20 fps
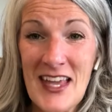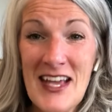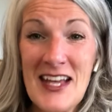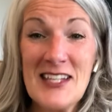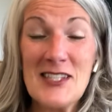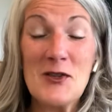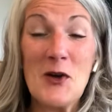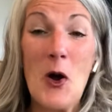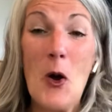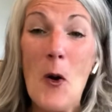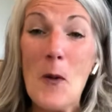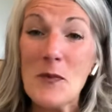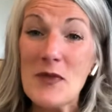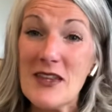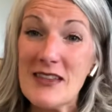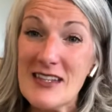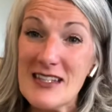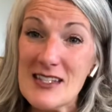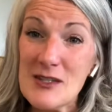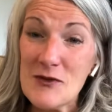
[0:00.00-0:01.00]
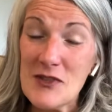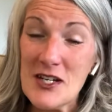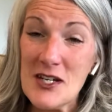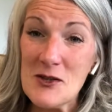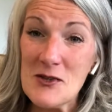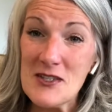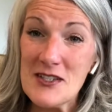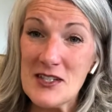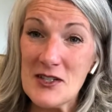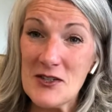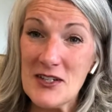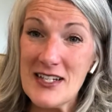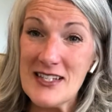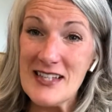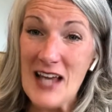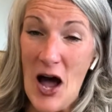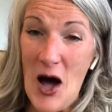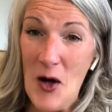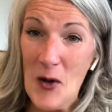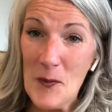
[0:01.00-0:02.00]
So I hope that this video series
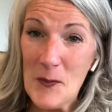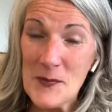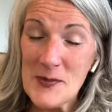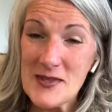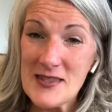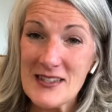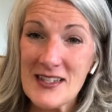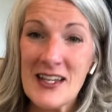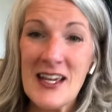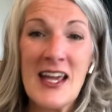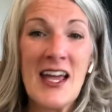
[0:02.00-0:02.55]
helps.